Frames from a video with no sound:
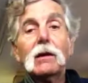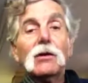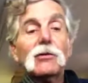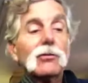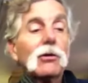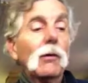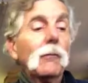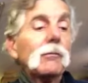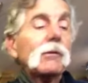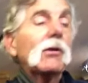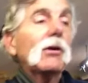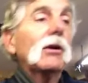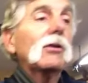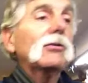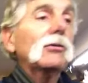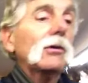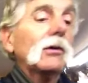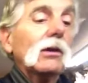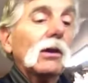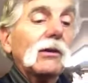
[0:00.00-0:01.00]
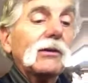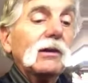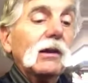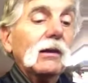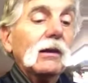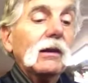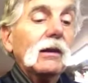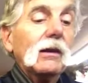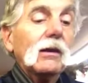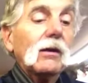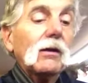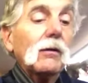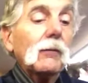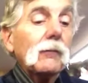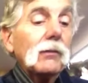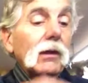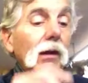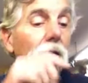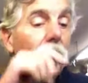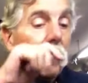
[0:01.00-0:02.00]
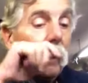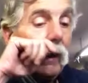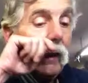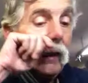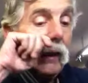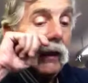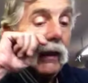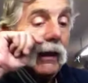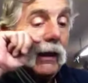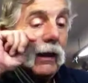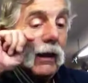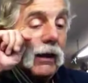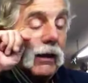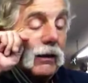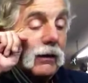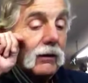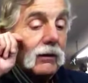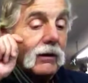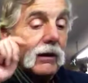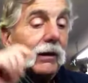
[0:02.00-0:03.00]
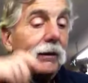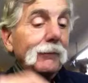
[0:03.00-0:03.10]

So I'm going to do a little ditty here, and